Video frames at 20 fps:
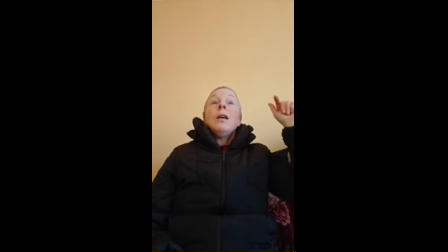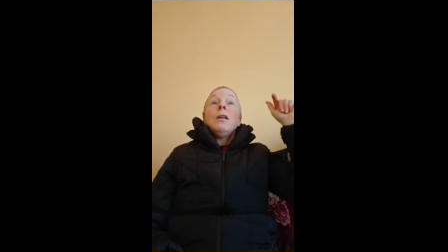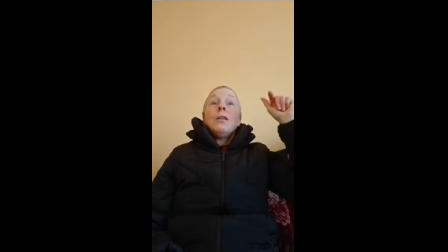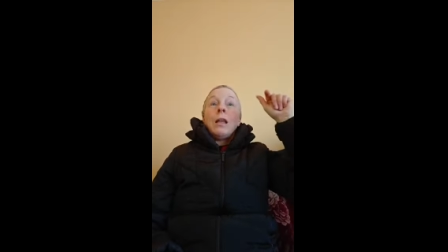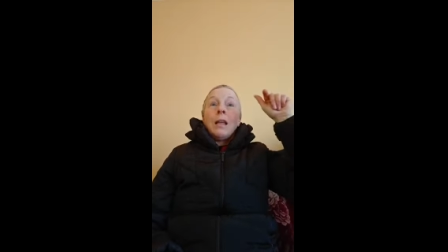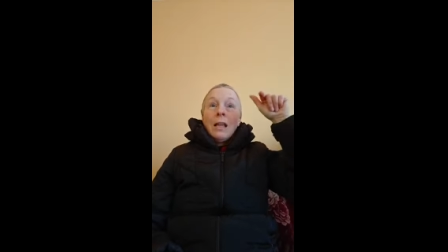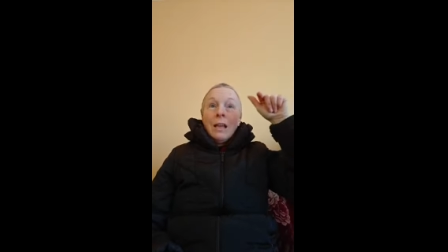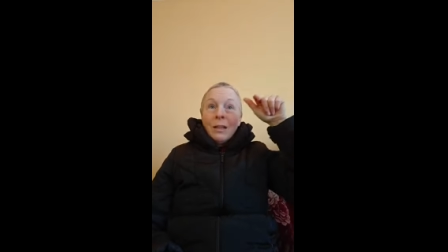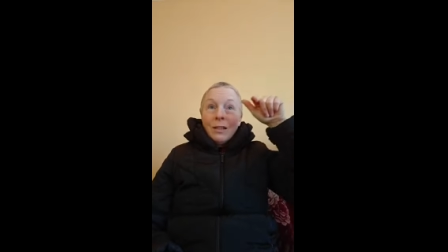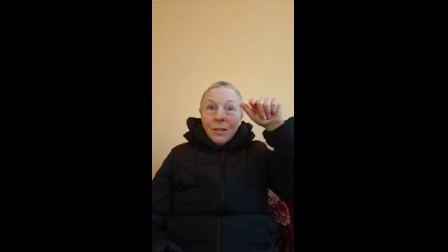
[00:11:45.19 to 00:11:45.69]

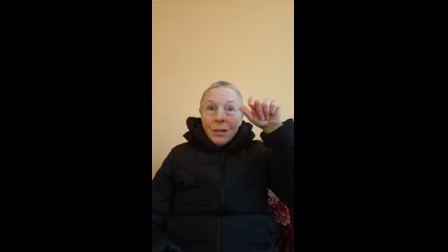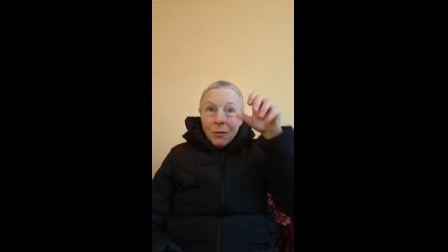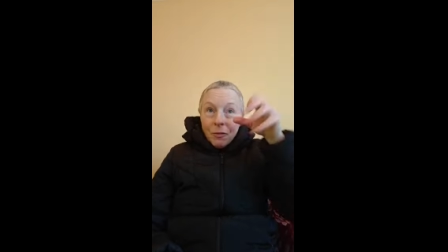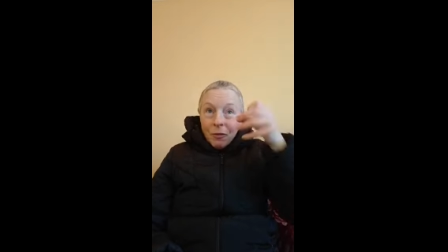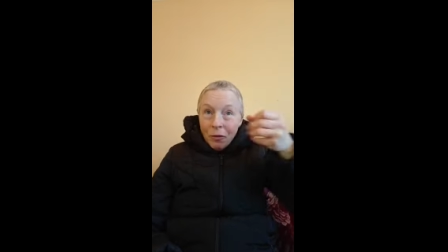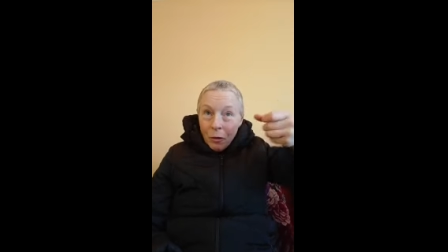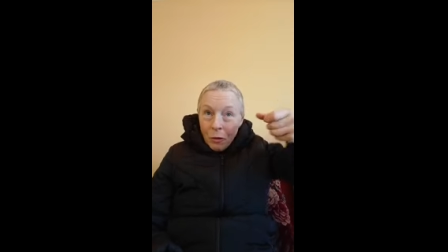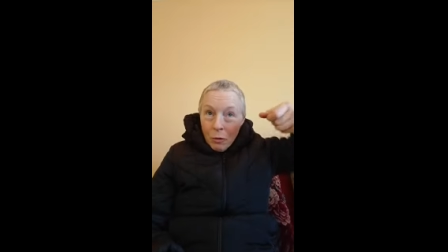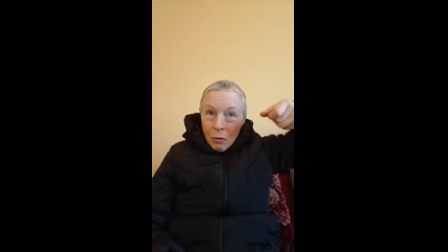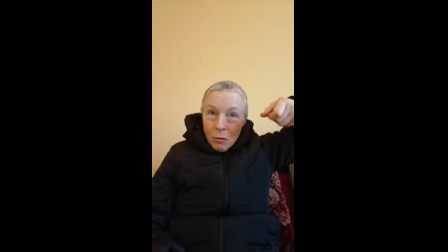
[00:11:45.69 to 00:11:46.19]
here's the
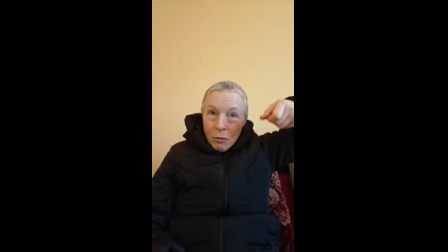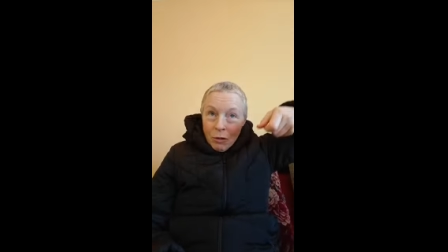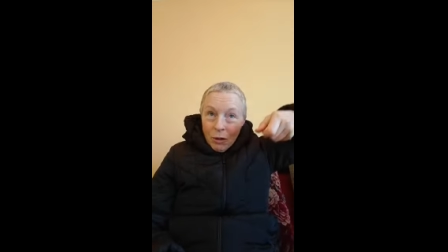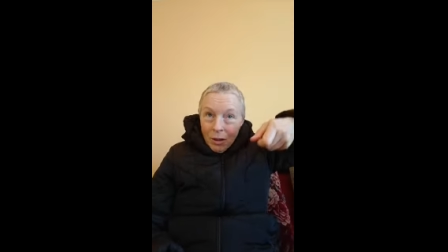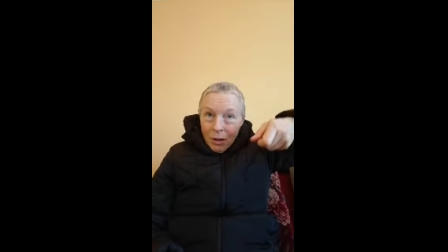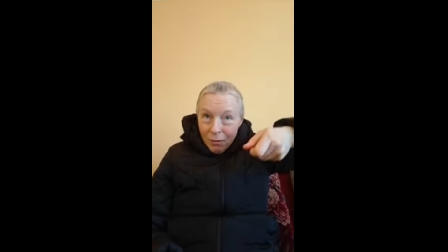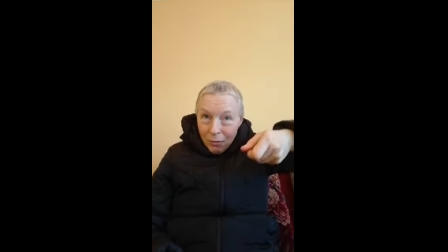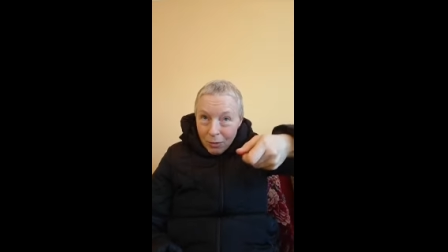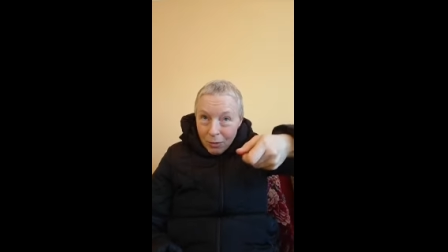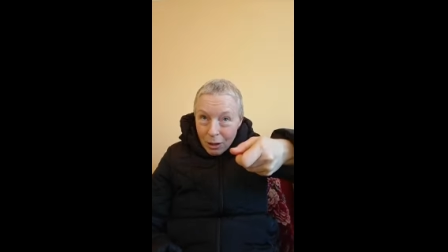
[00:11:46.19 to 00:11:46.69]
food,
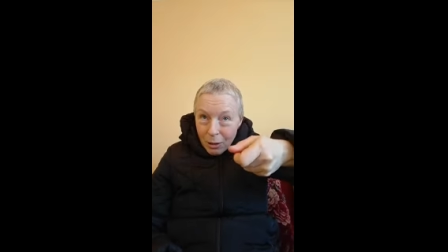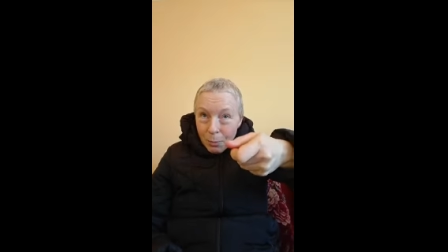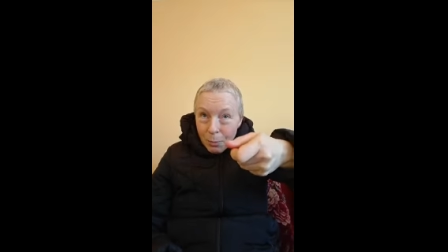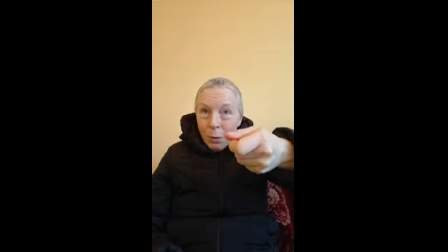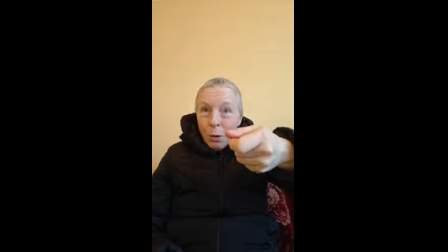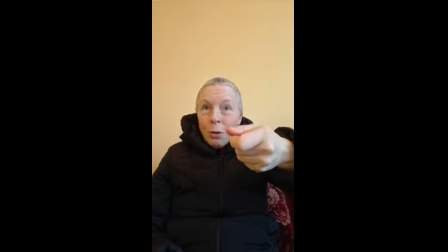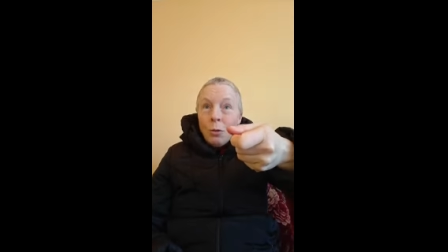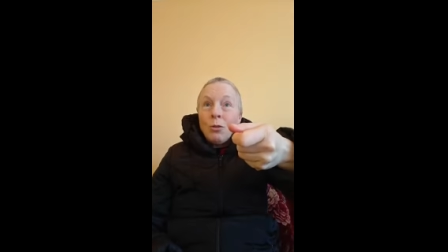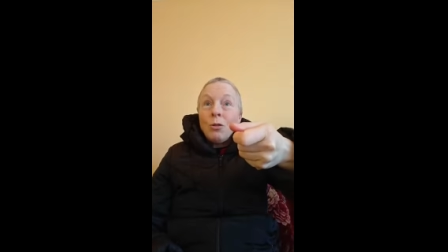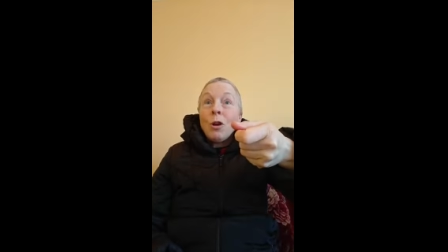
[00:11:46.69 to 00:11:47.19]
you give them the
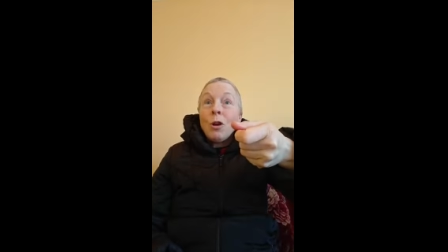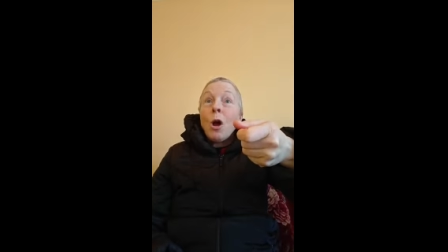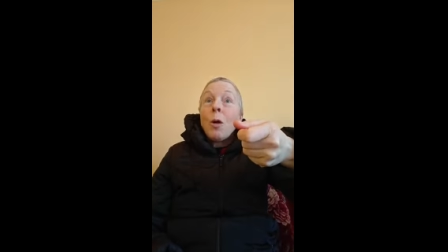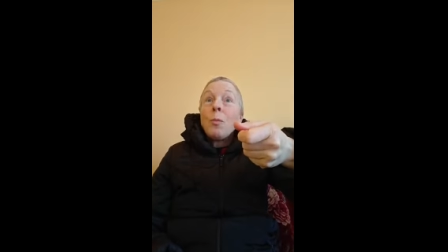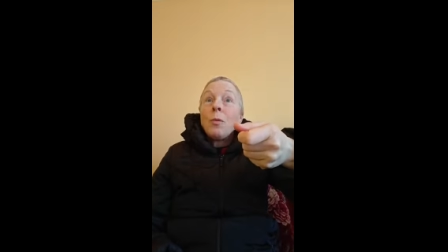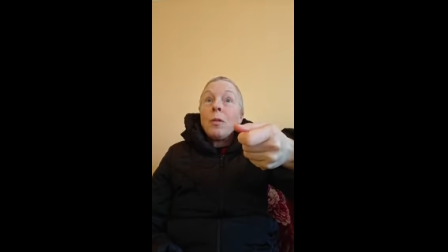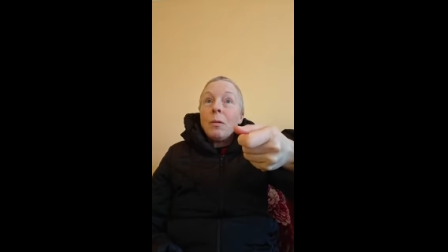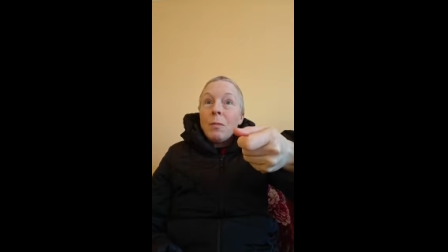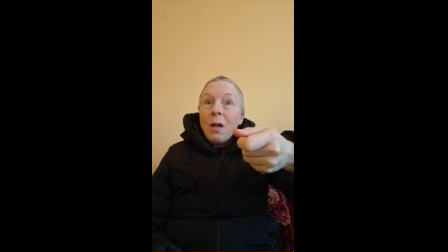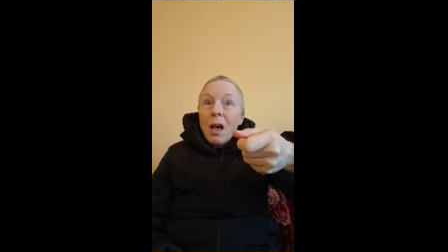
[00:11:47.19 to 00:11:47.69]
spoon, you
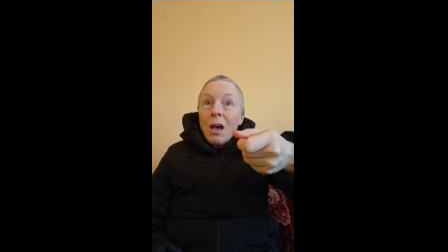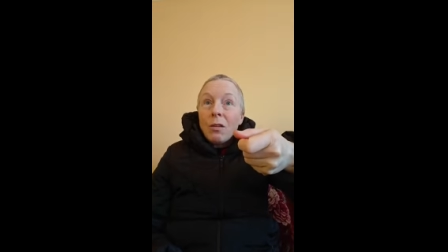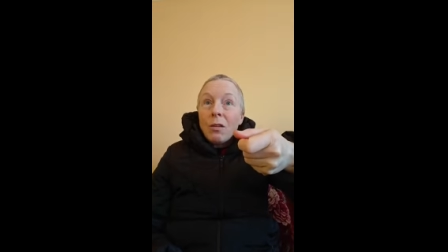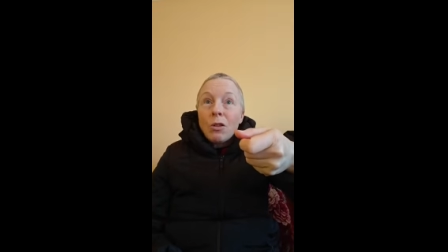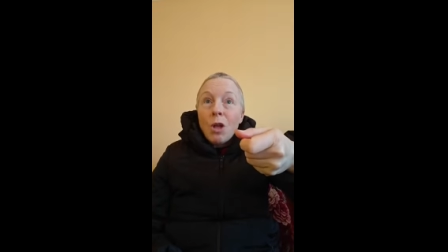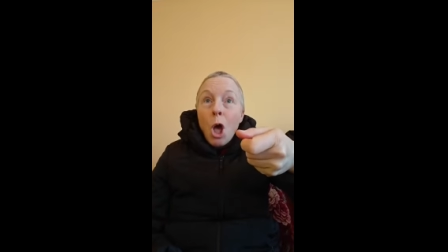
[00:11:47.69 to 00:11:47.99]
open their mouth,